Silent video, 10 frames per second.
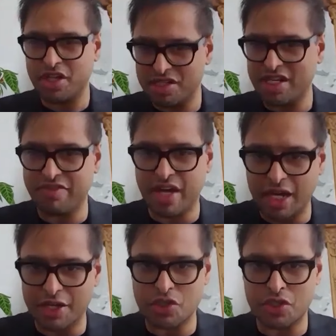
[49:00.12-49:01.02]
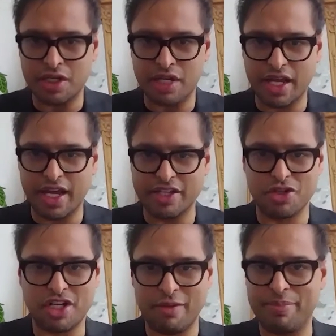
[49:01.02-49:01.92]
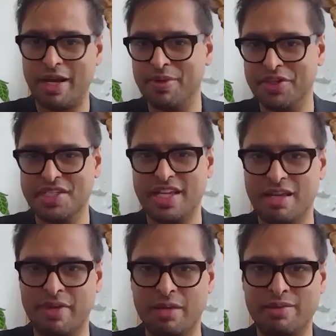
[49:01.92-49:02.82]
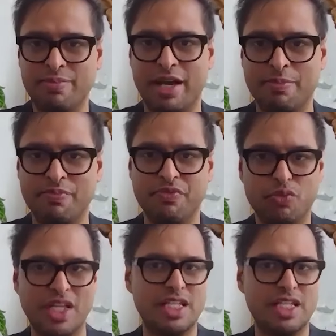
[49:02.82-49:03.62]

I just have a hunch. Social impact bonds are here. Maybe impact-weighted